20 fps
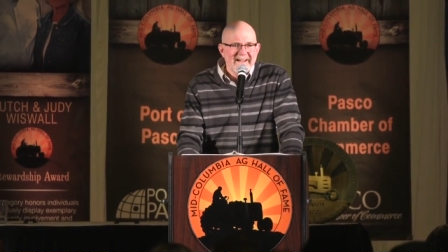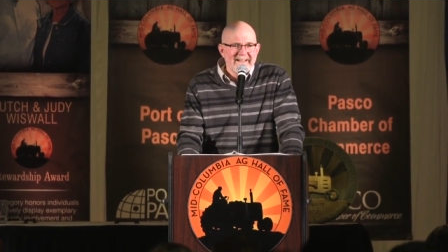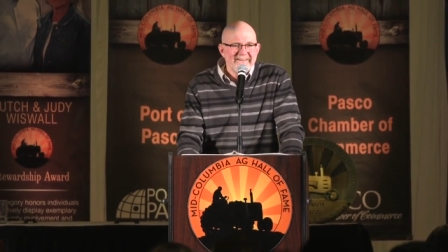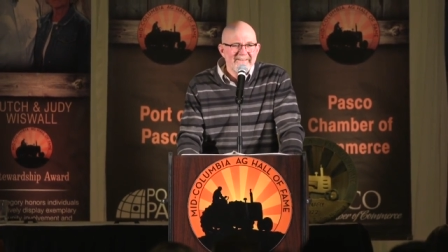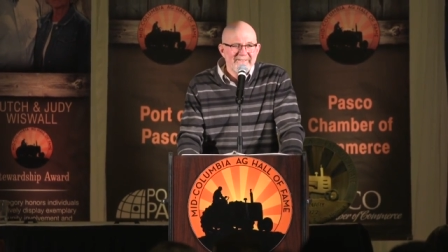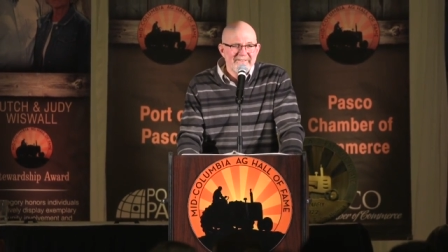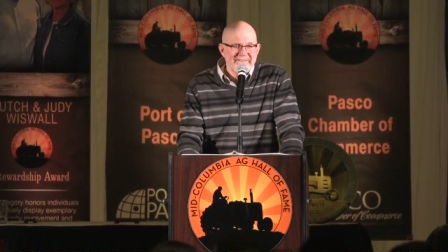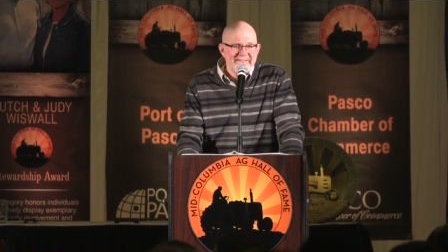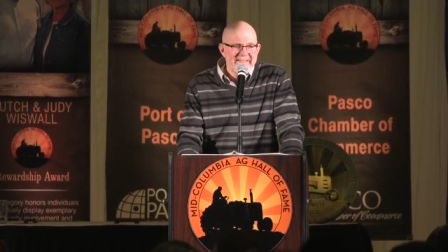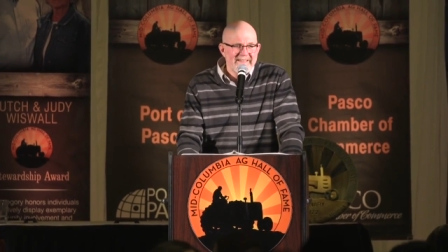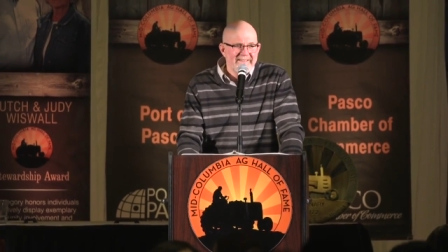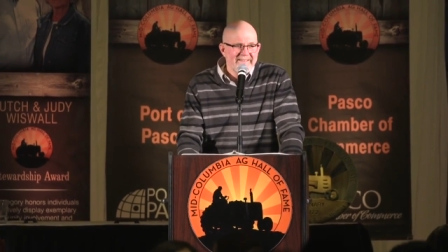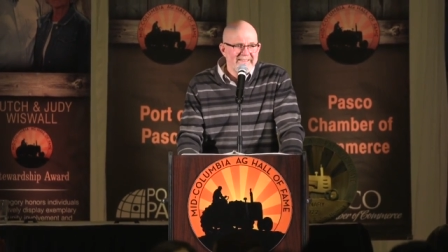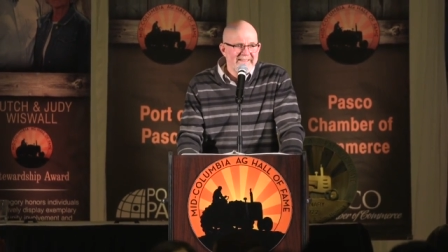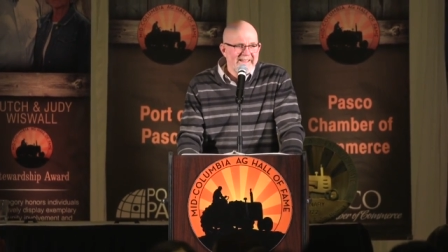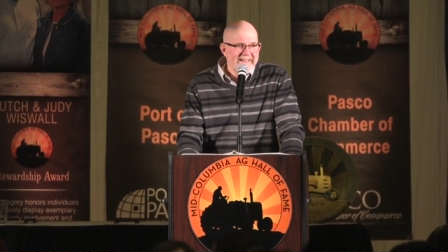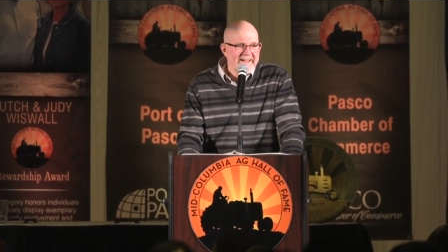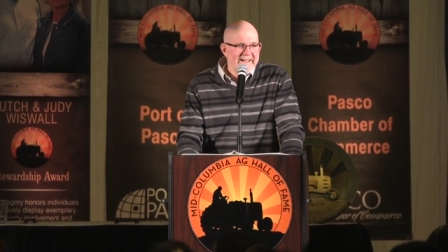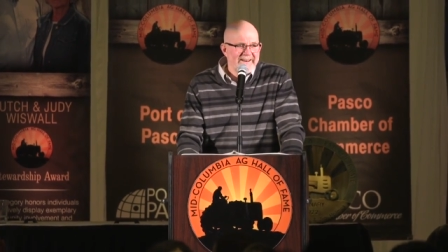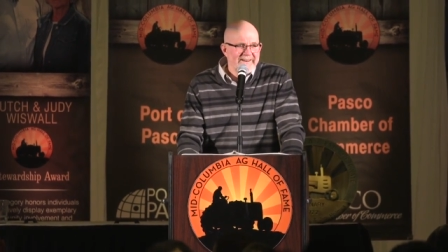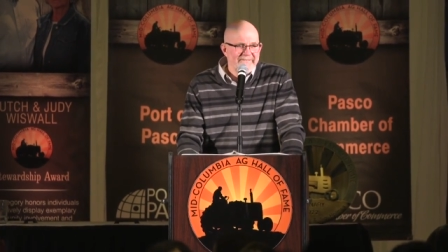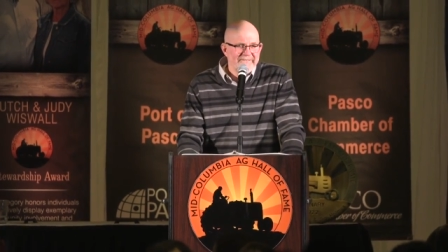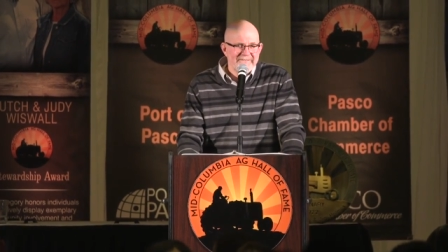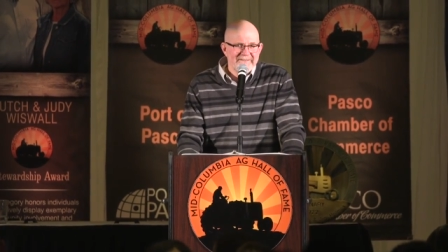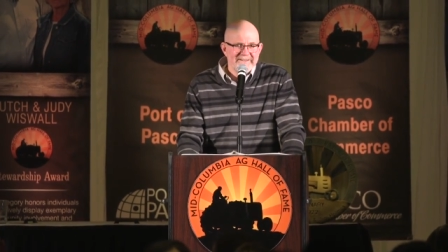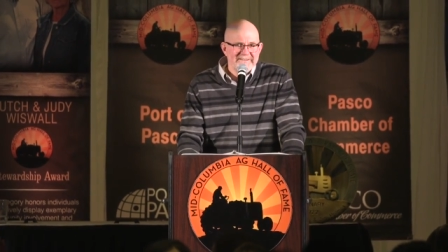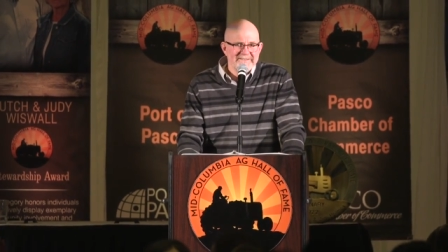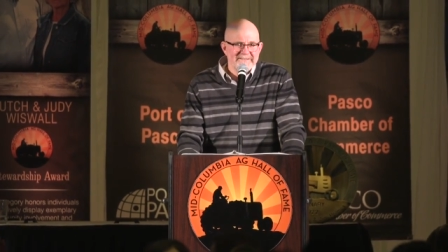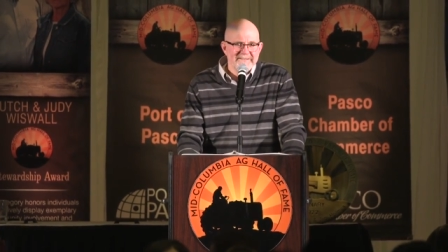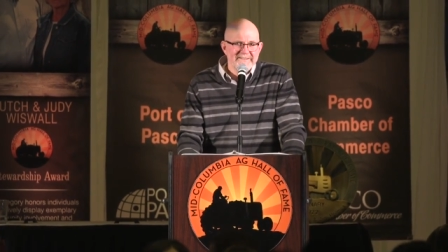I don't think they had a
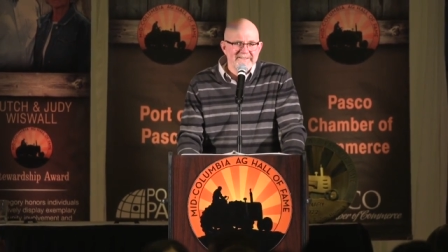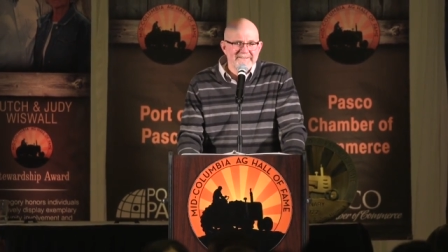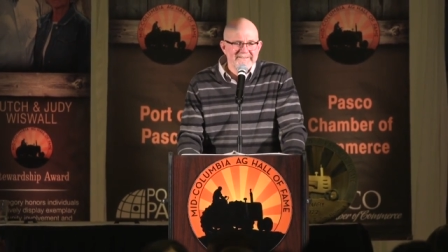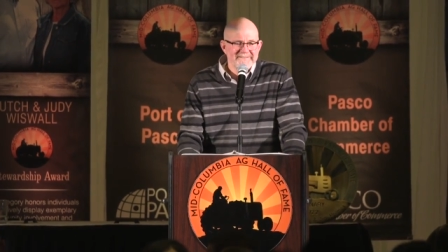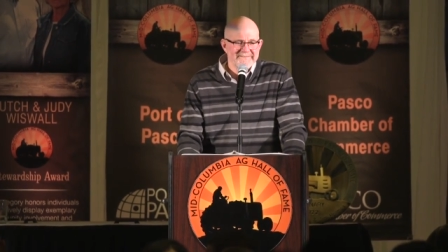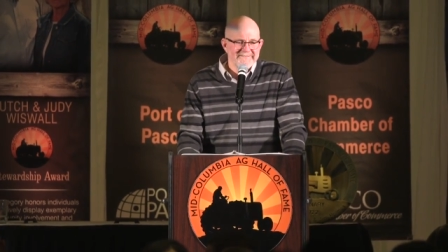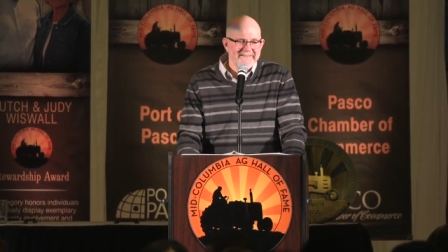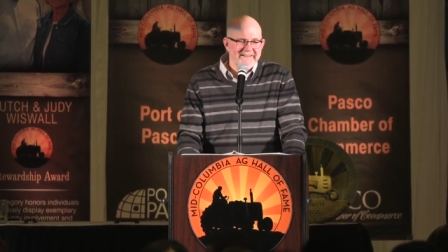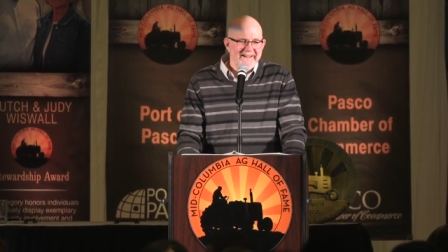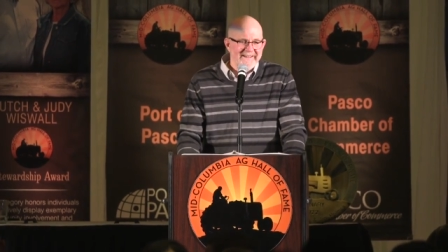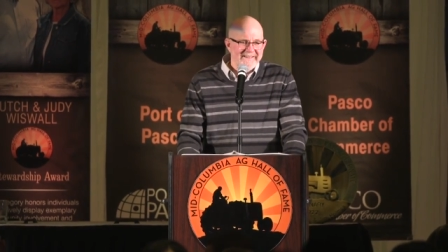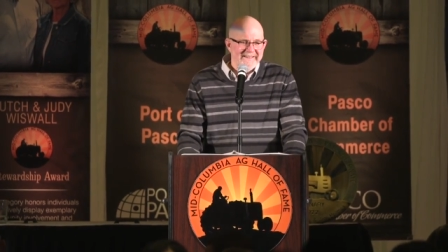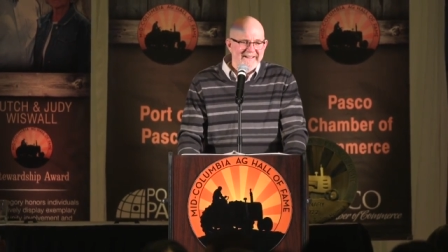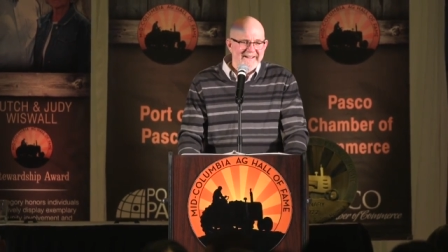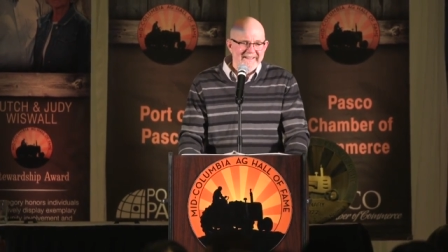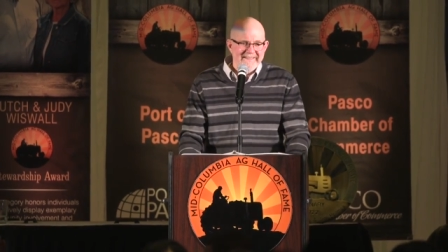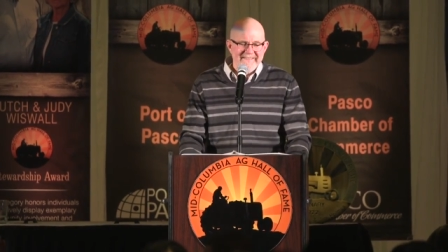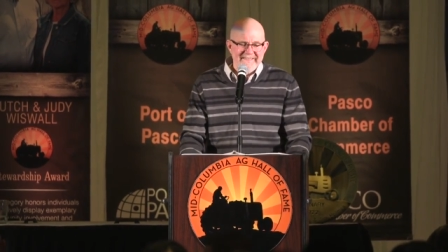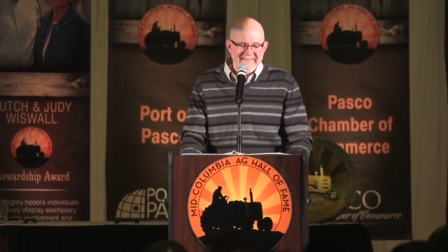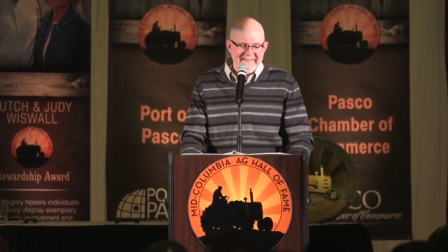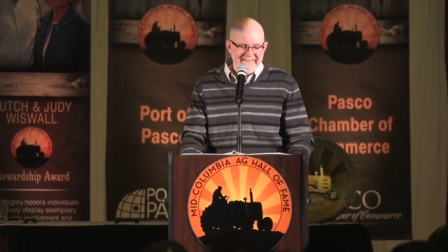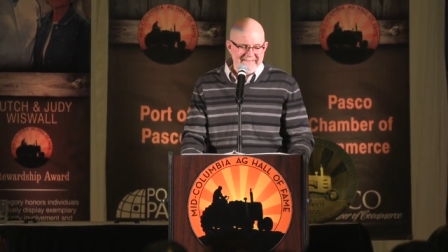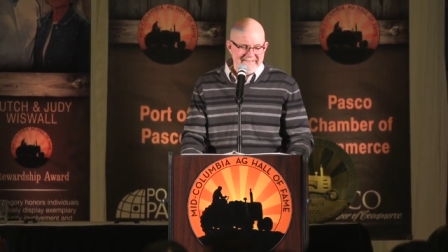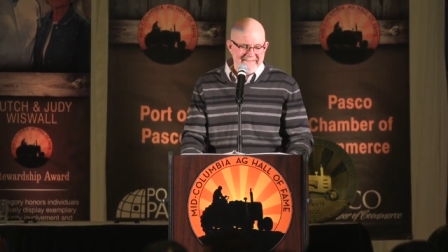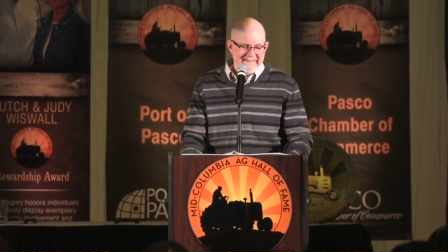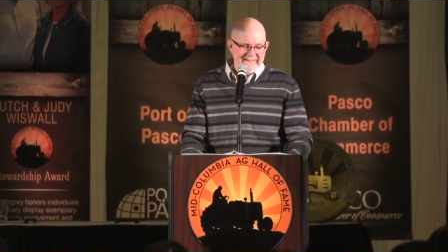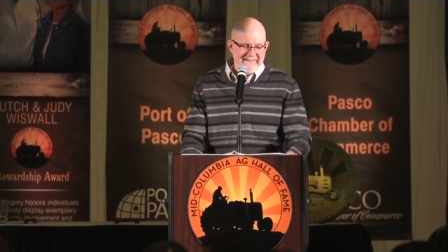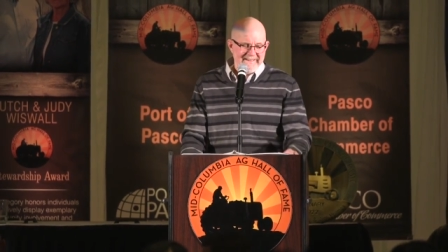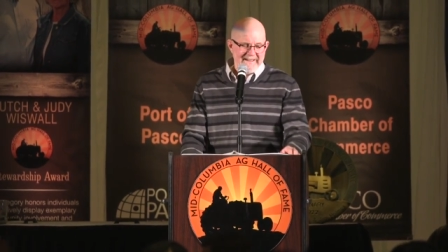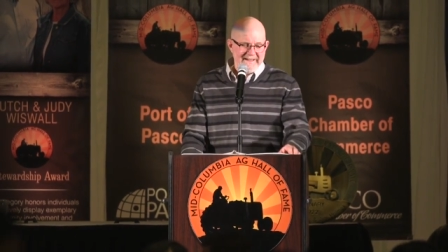vision. I, I think
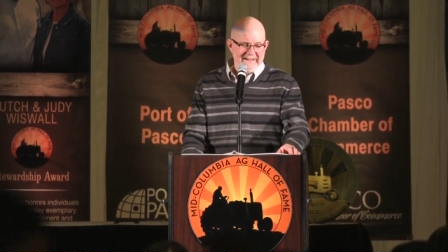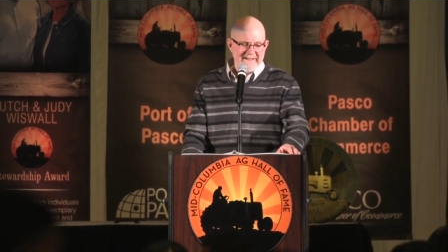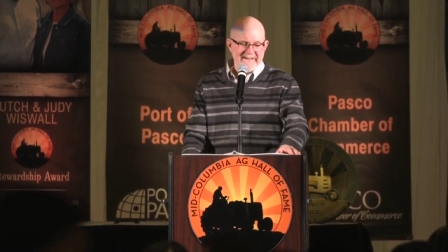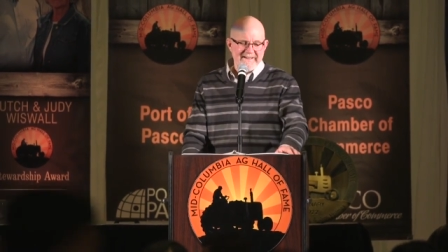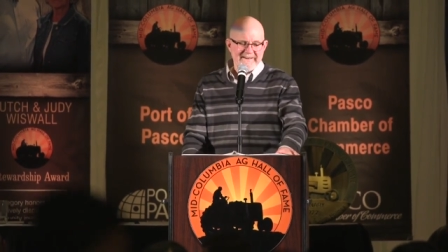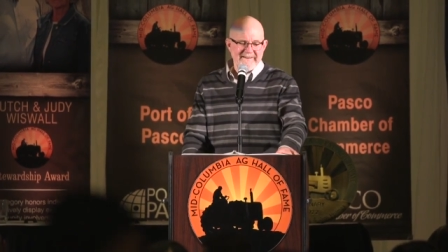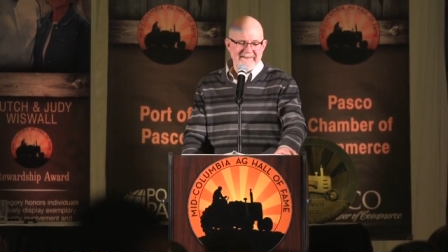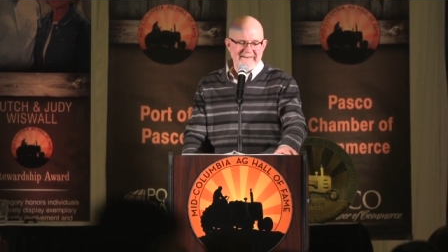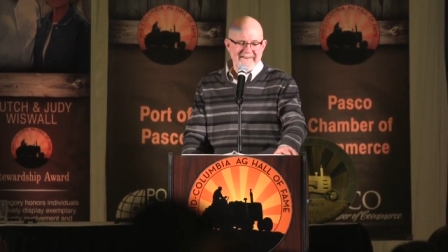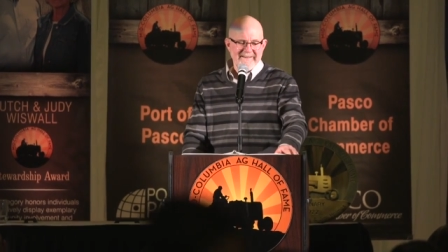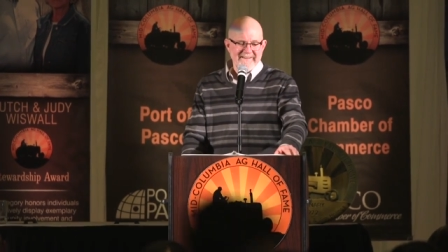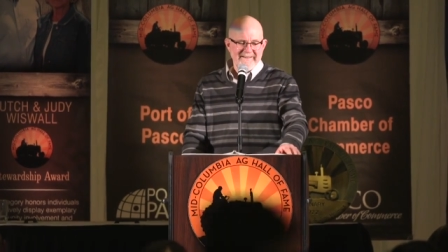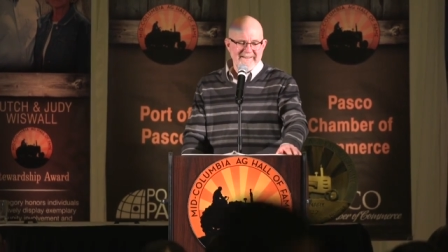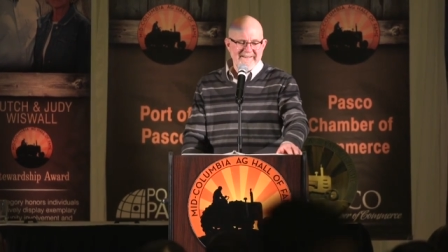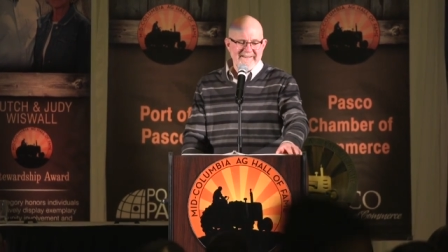they had